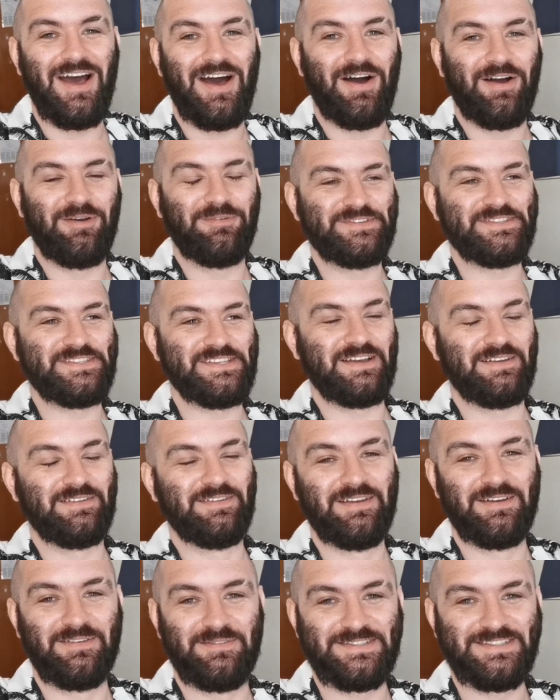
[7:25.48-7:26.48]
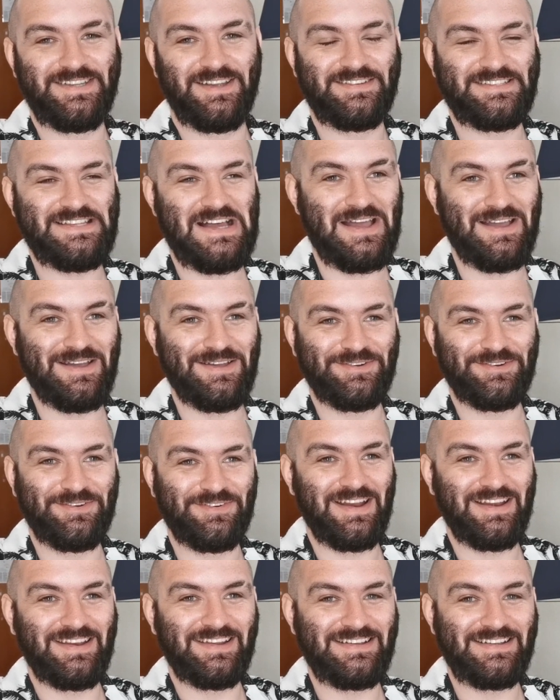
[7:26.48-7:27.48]
I'm so tired
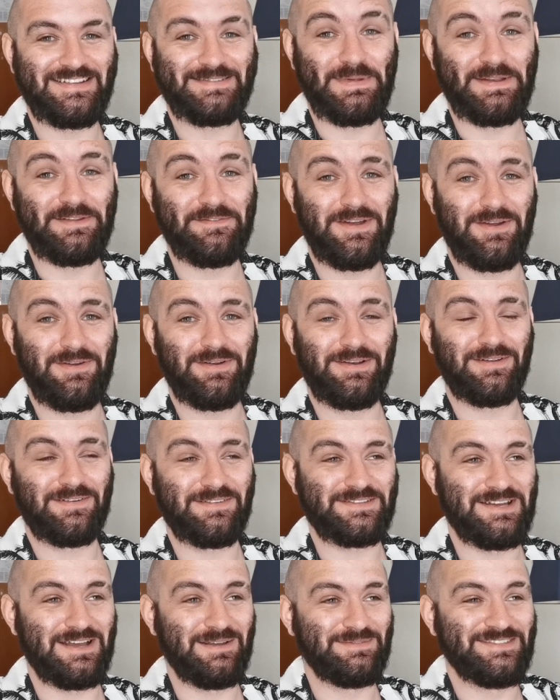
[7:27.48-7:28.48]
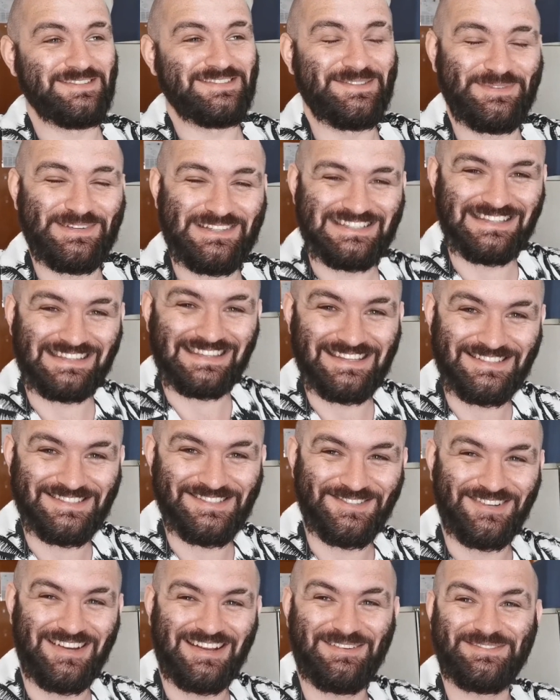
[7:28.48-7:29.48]
already. It's been a very long time since we did these
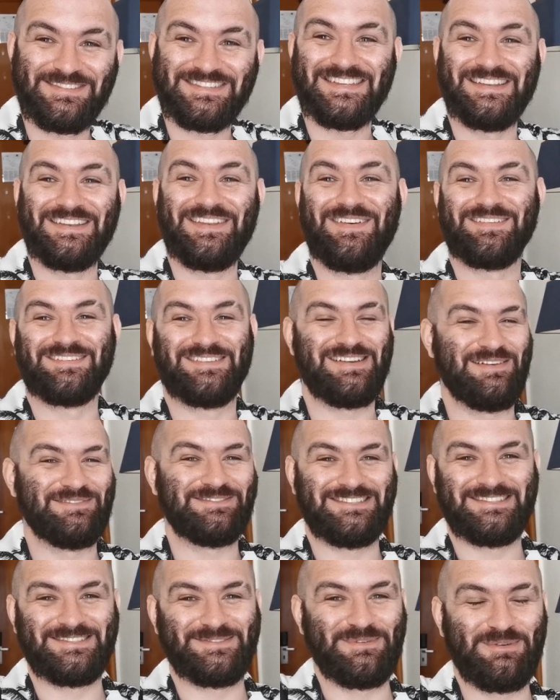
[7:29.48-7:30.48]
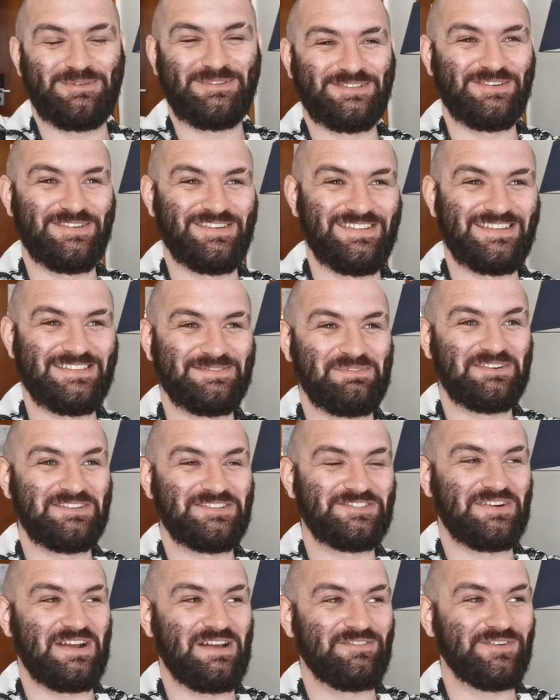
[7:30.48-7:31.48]
trips, a long time since we were doing this much
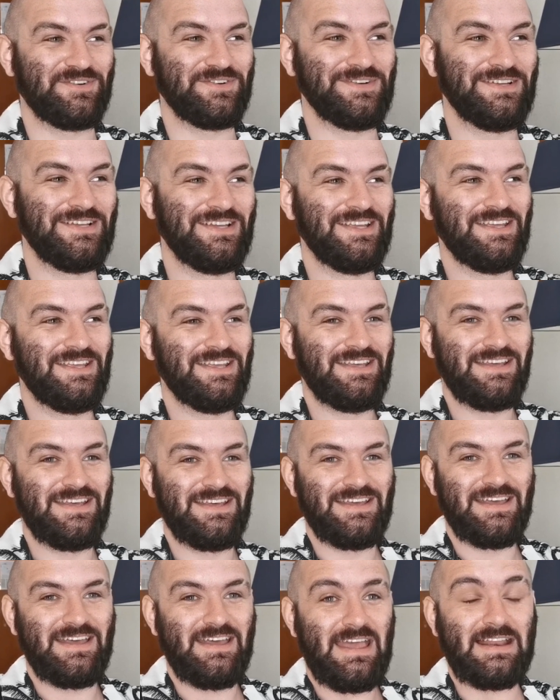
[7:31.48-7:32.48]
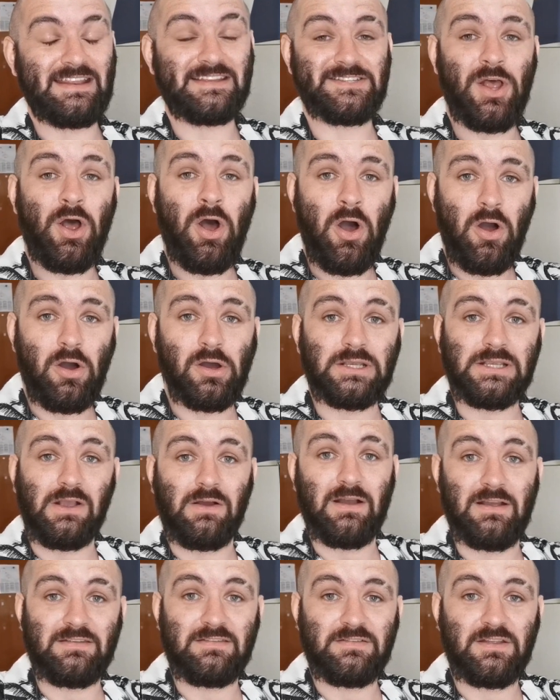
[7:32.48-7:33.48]
travel. And it's hot,
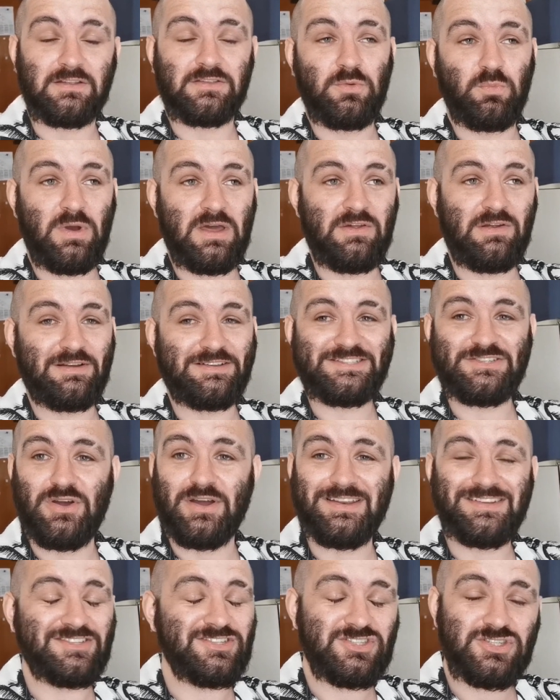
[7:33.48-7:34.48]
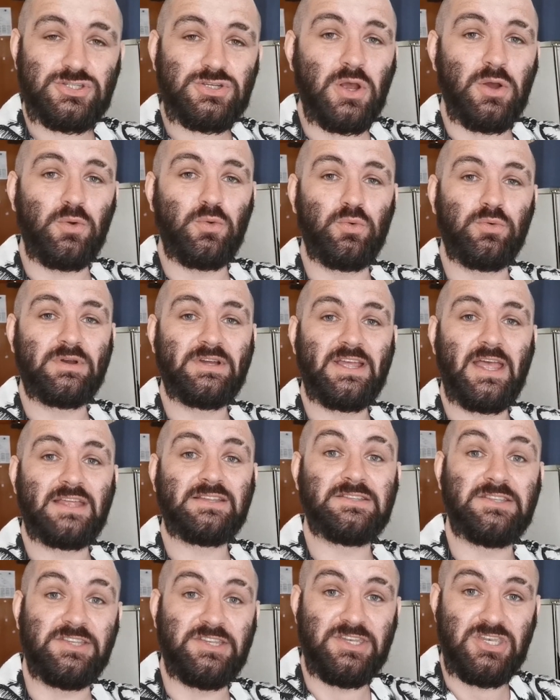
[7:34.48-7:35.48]
guys. Like the weather outside is so
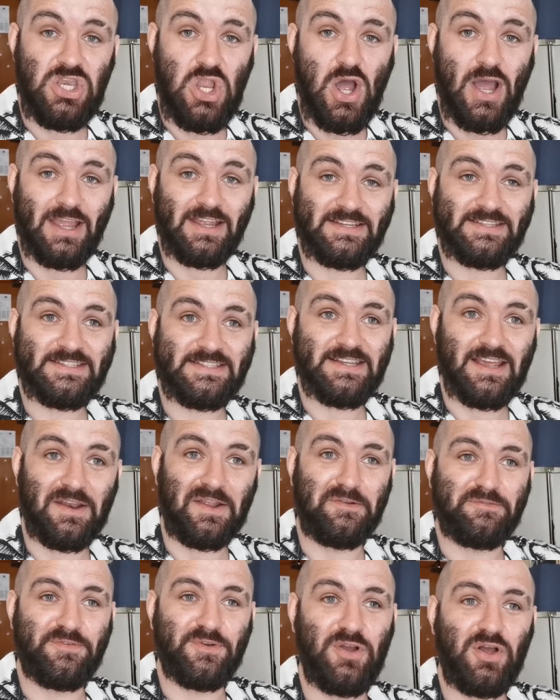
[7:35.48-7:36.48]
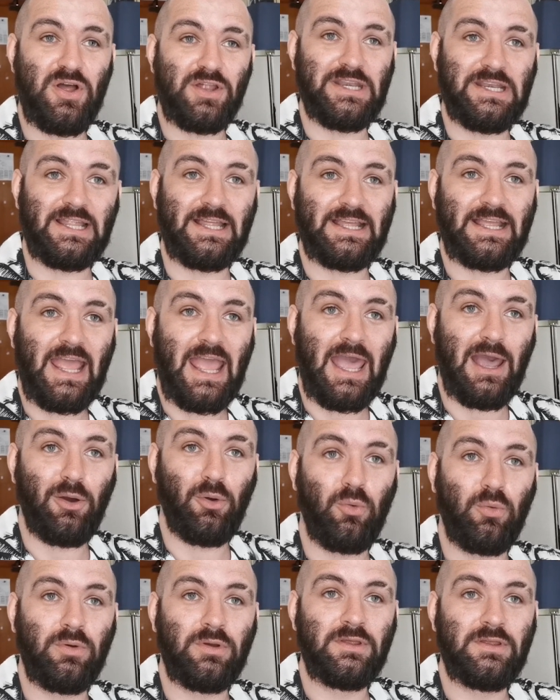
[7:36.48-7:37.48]
nice. And I'd forgotten like
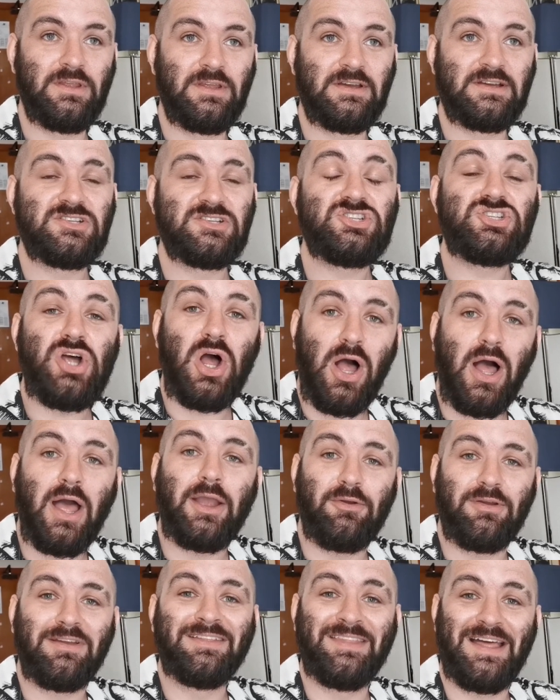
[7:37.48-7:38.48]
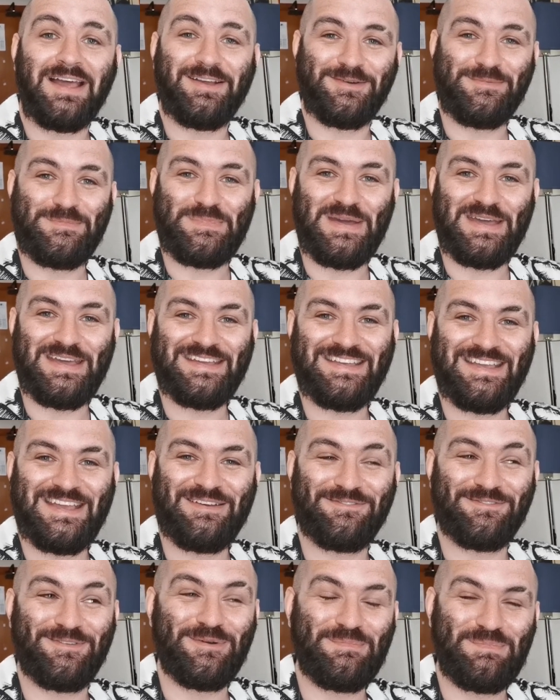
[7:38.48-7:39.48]
how tiring that can be
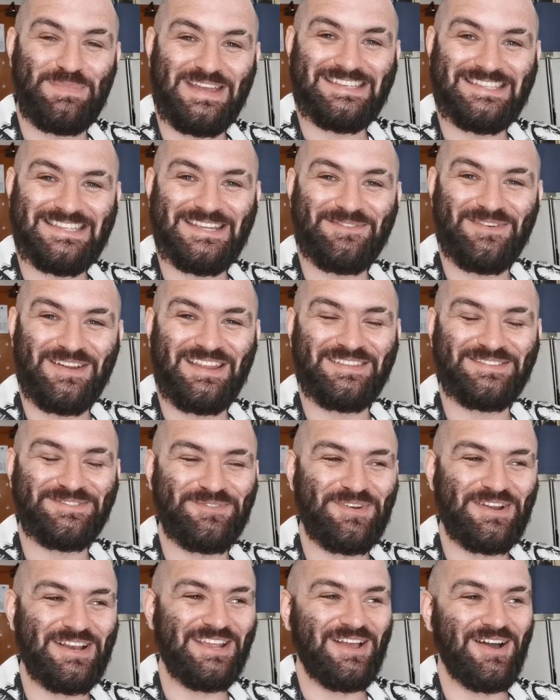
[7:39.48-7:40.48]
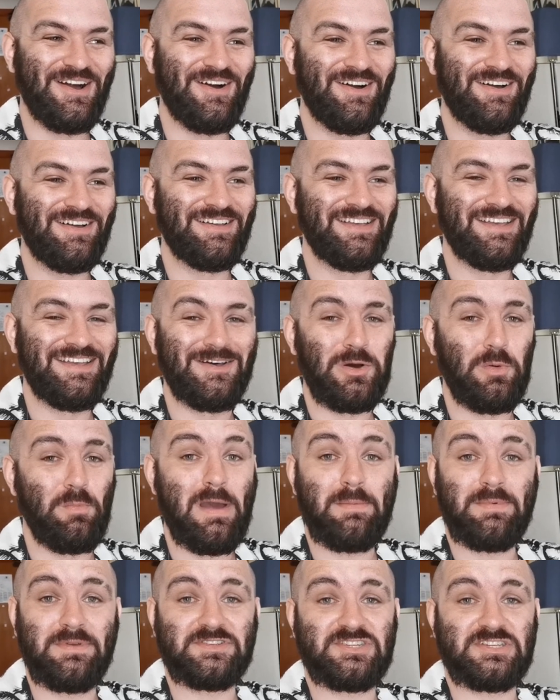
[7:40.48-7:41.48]
if you're busy when it's really hot.
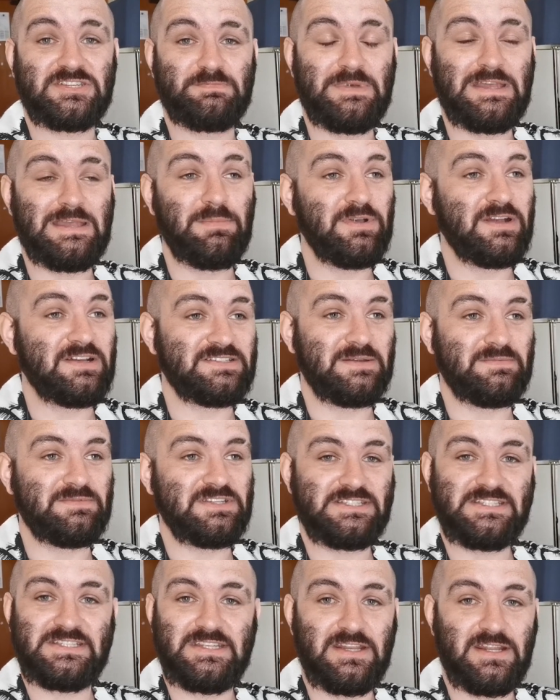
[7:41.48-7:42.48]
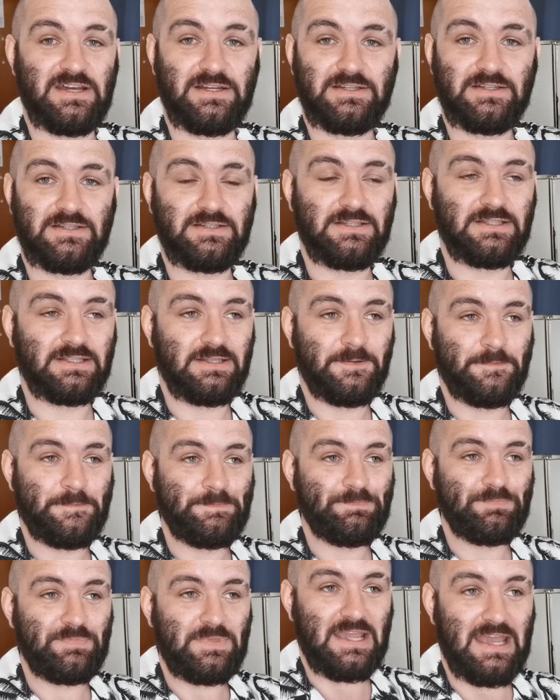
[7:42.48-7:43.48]
Maybe it's just me because I'm just, you know,
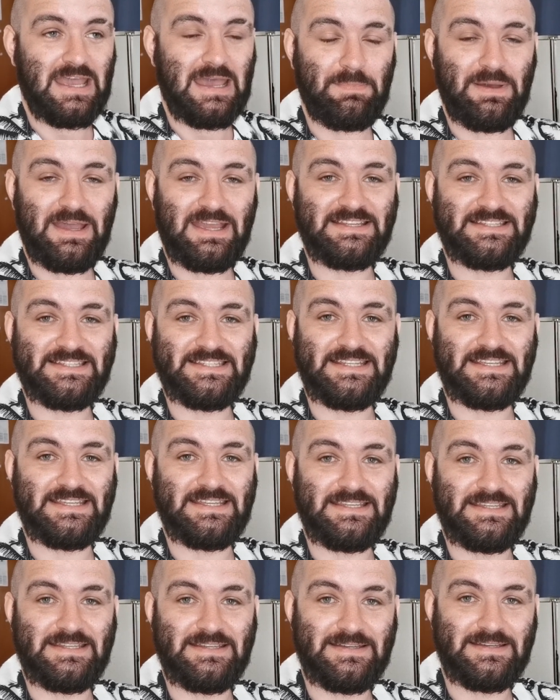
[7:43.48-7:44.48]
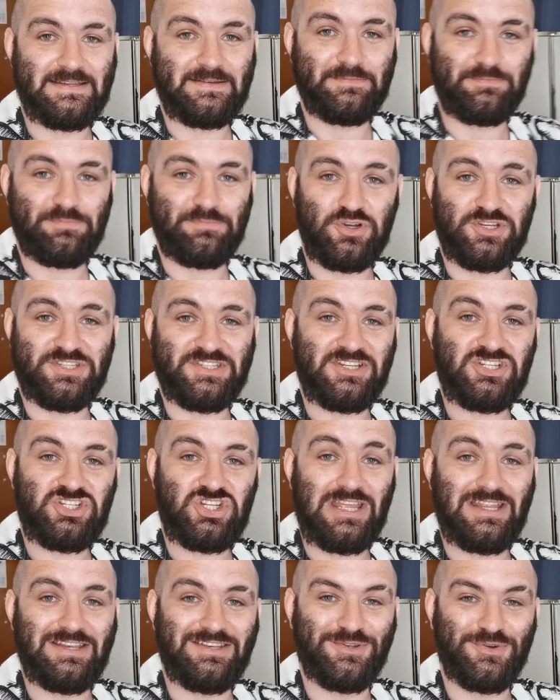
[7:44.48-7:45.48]
a pasty British
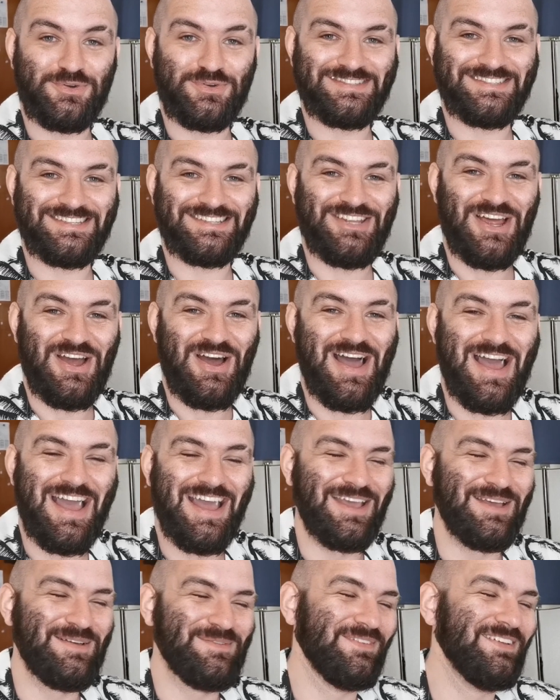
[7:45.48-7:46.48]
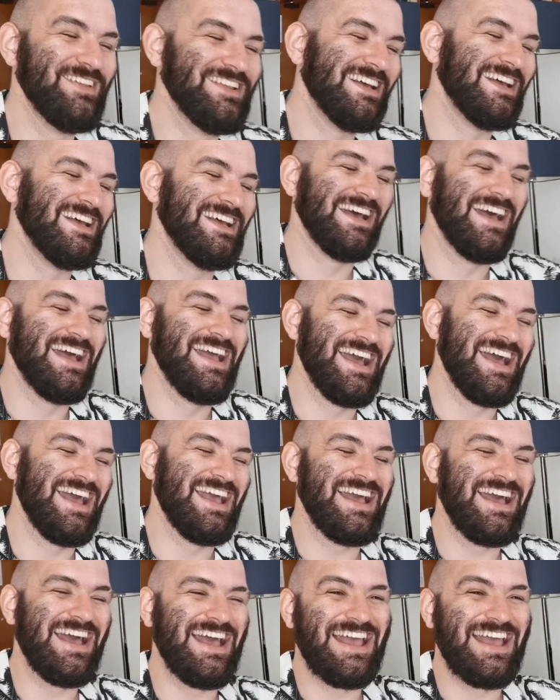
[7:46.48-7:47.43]
indoorsy type.